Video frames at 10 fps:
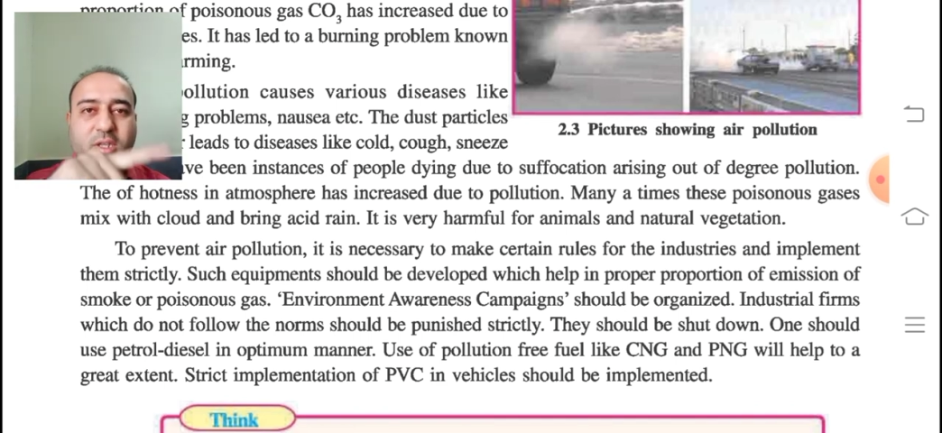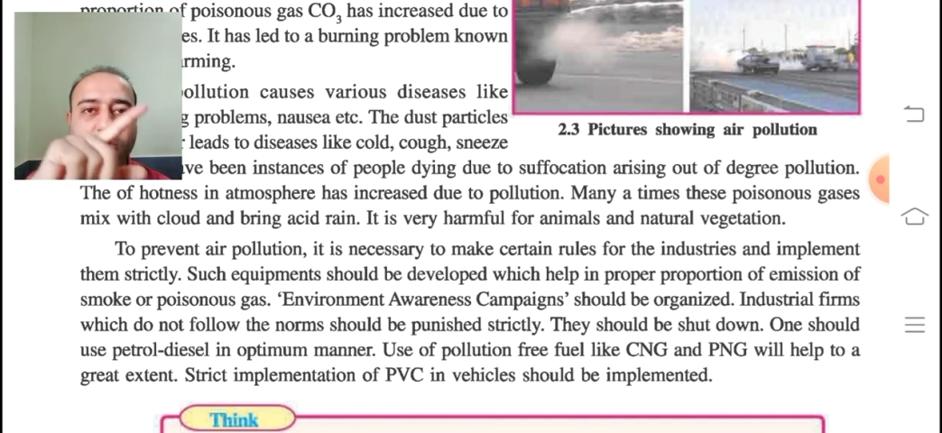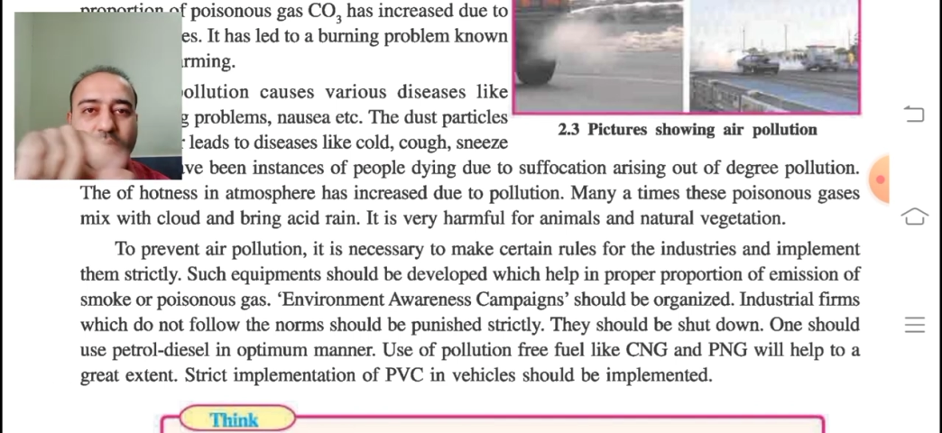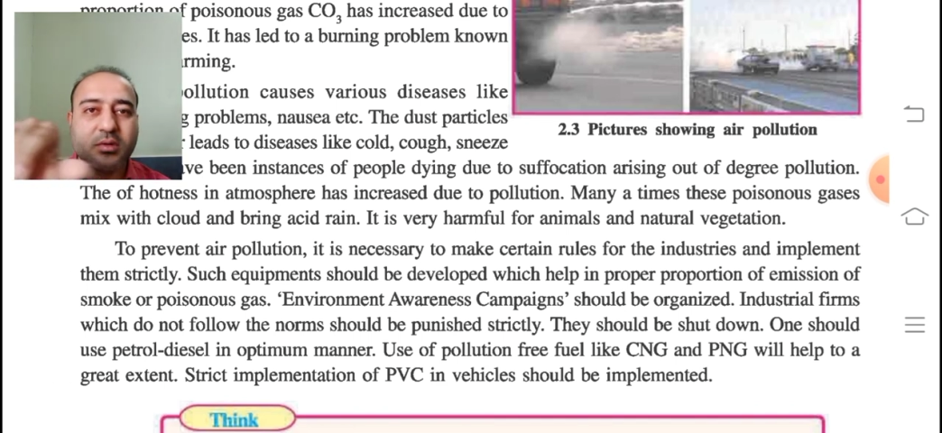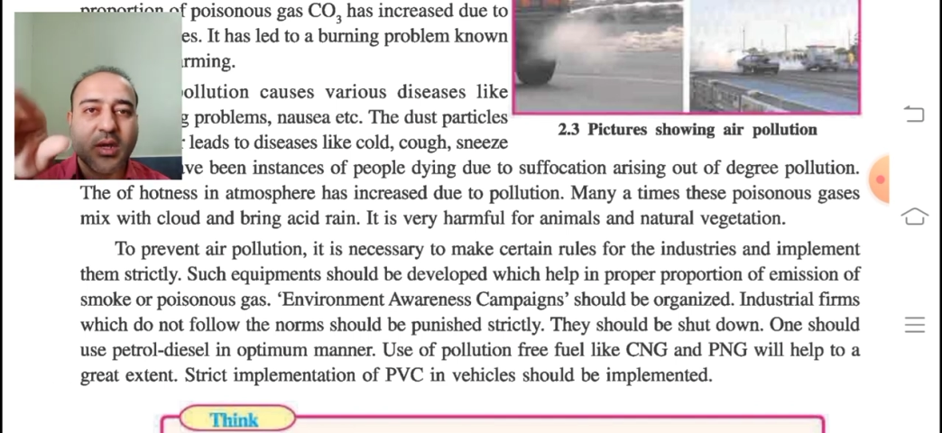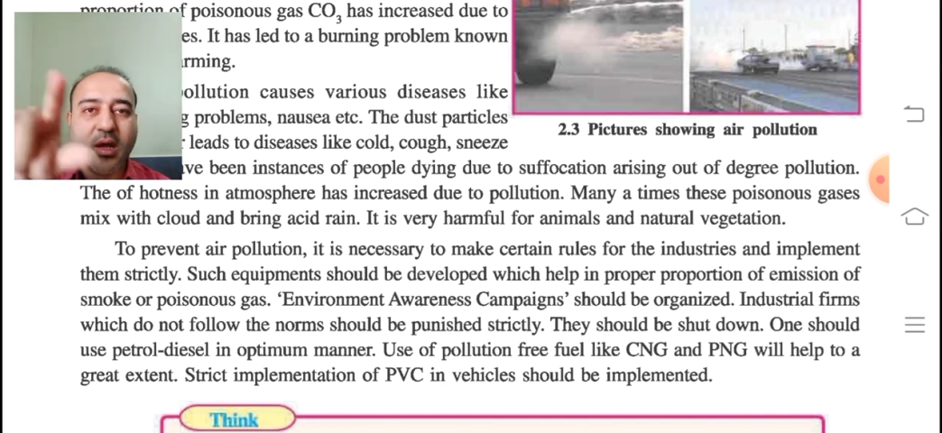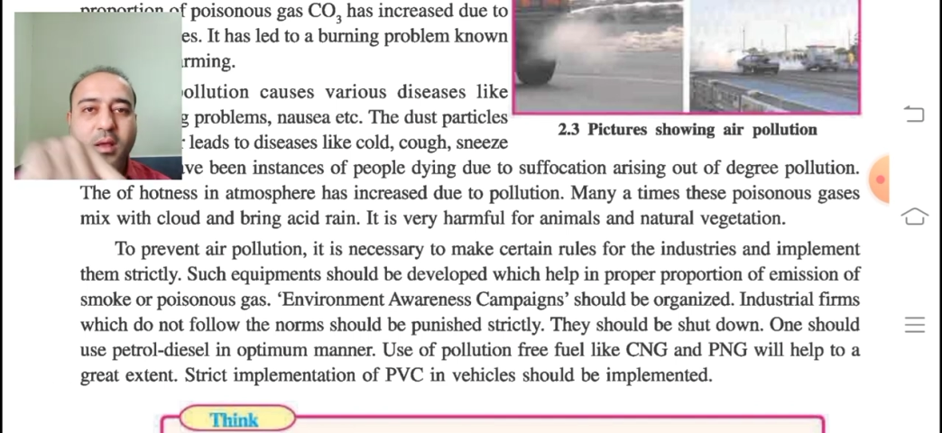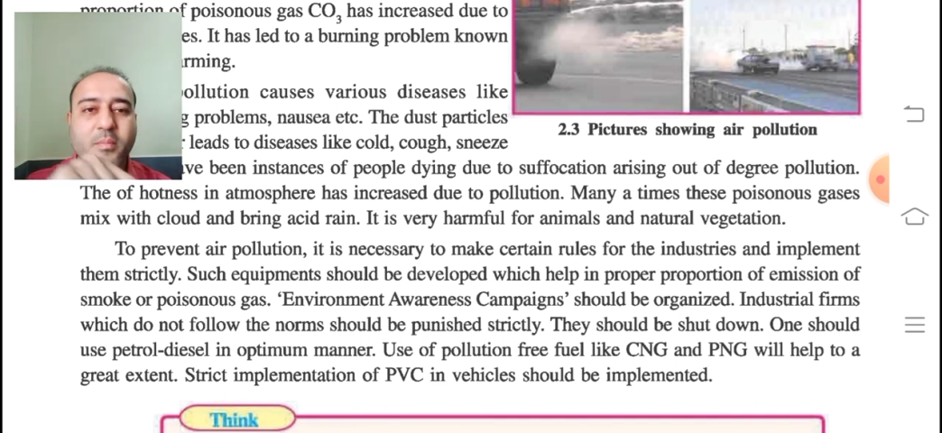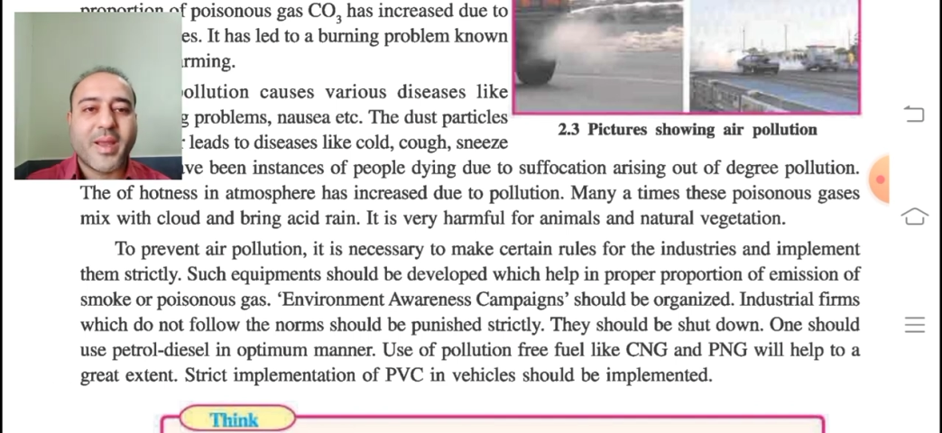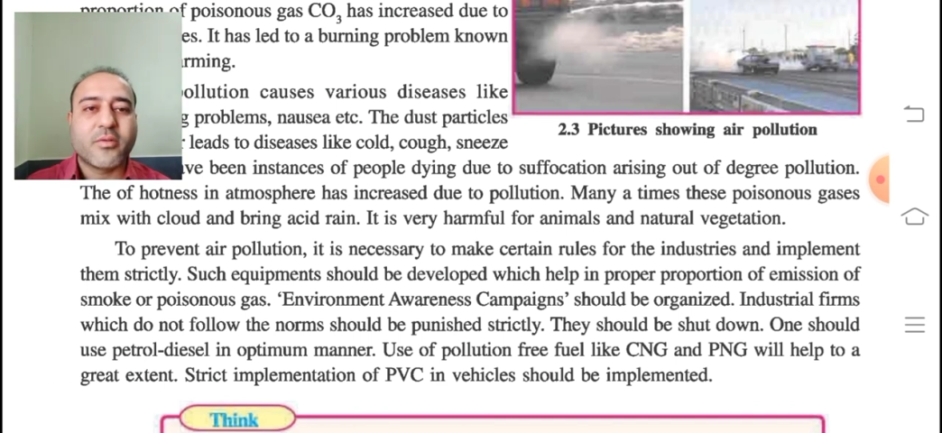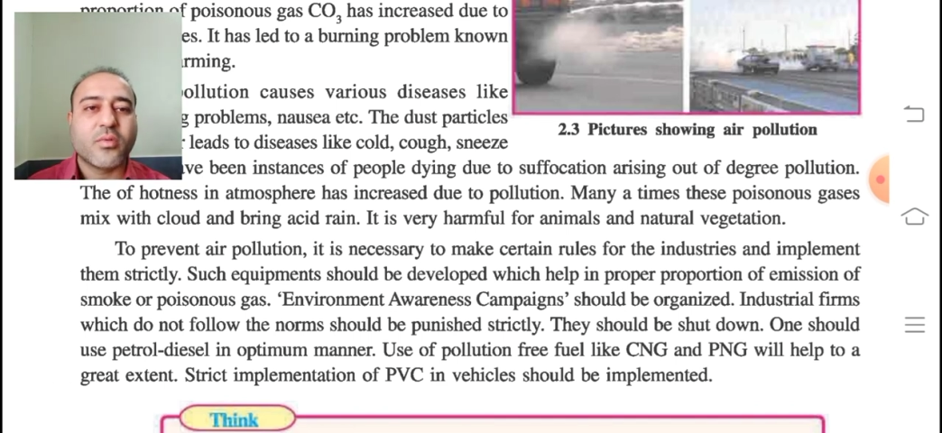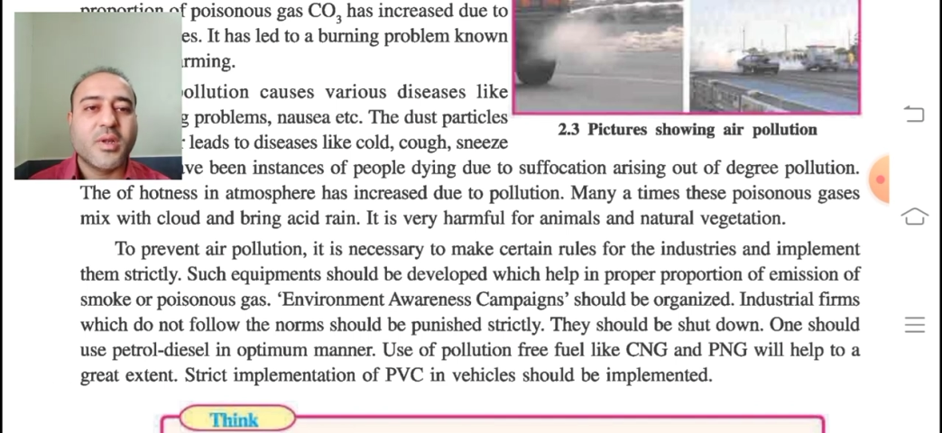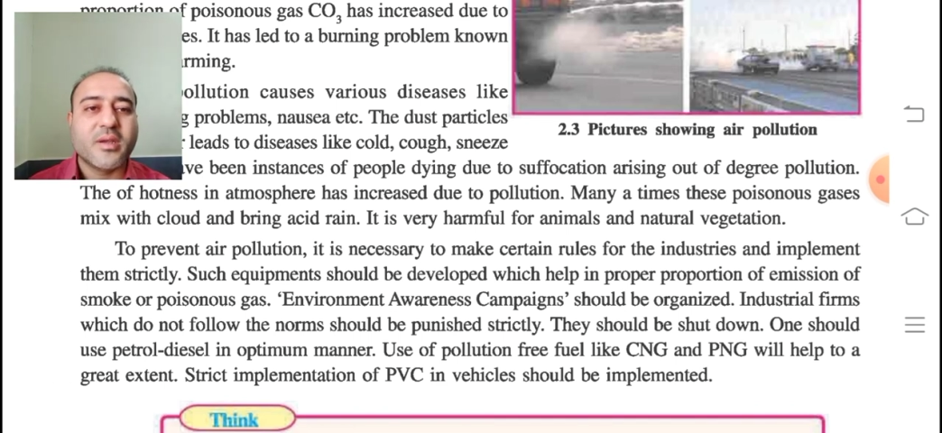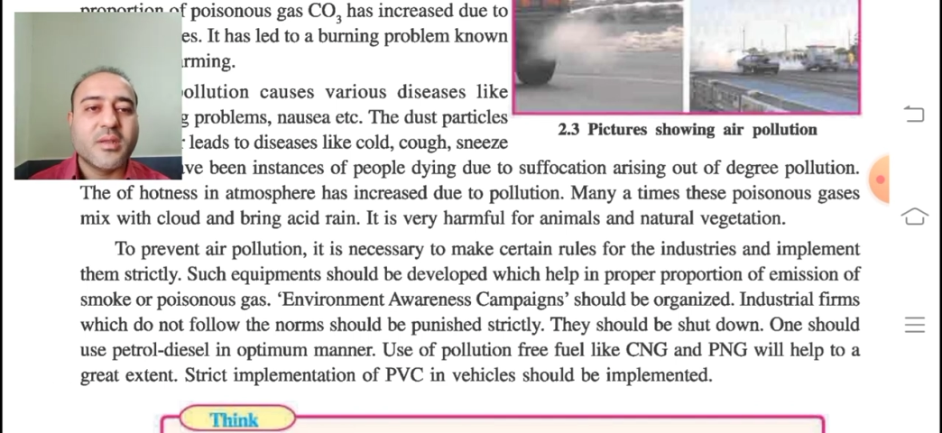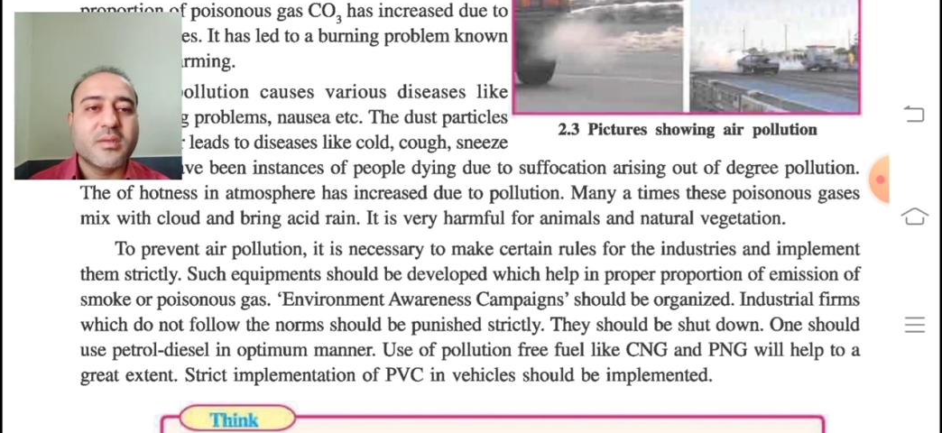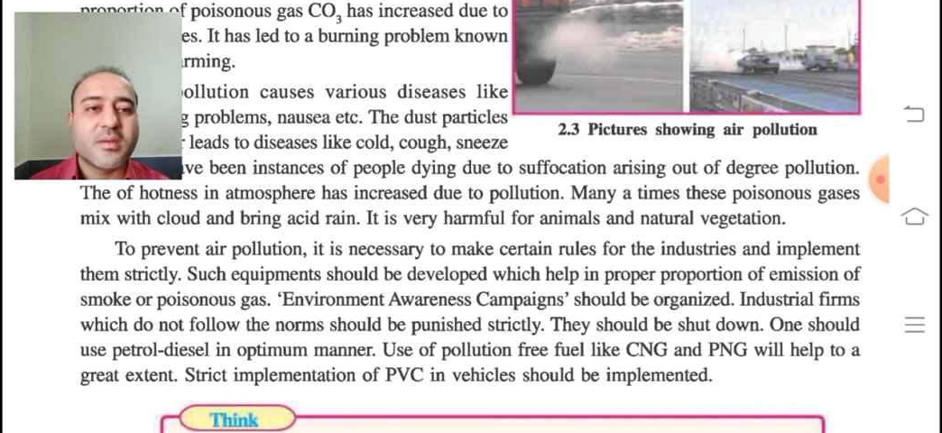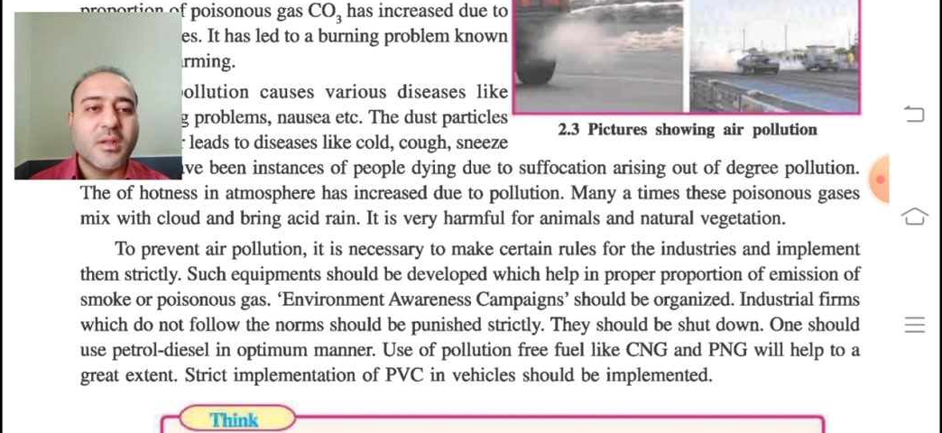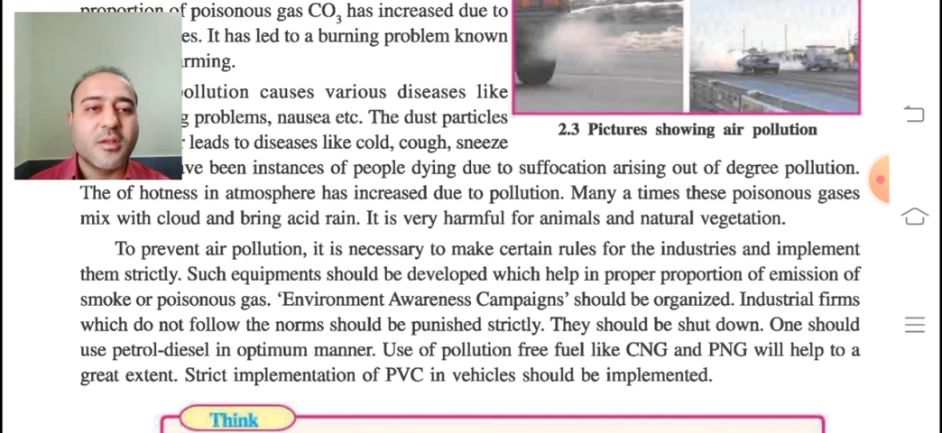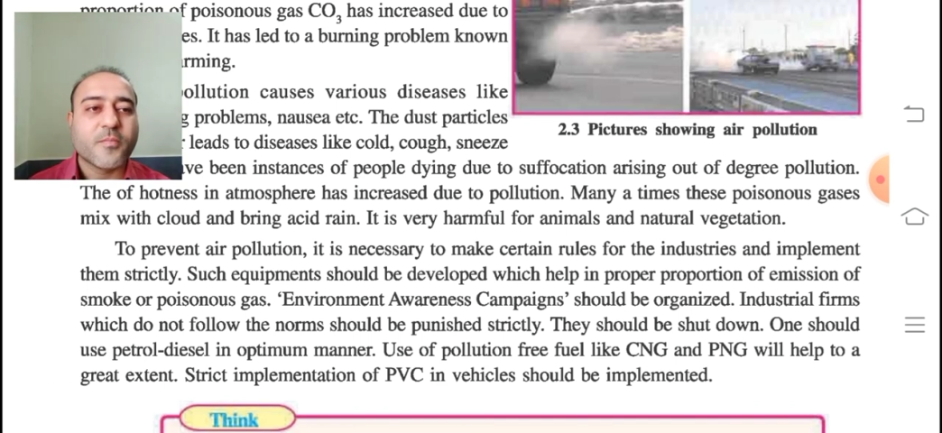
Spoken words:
use petrol and diesel